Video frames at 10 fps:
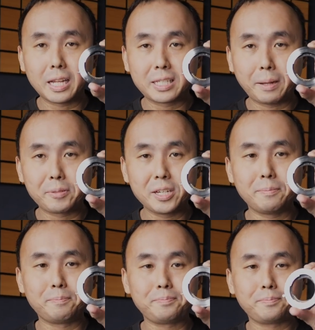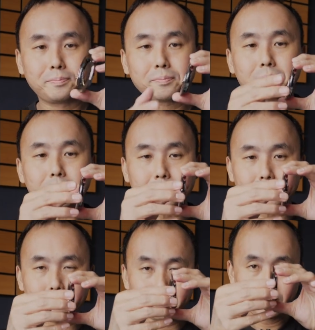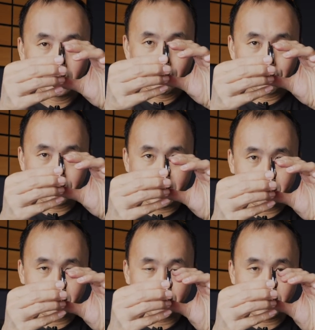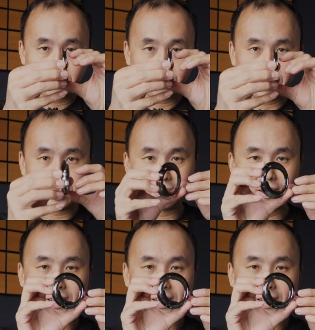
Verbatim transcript: adapter. Very, very thin.